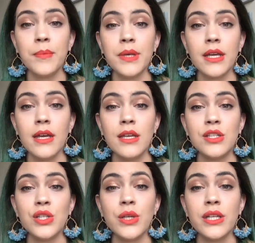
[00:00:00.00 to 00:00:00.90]
because
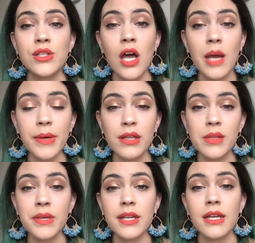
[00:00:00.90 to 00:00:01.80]
you can talk about a
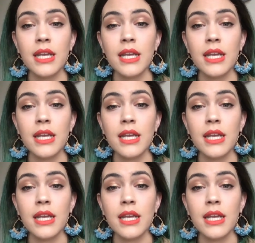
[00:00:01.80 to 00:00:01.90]
limited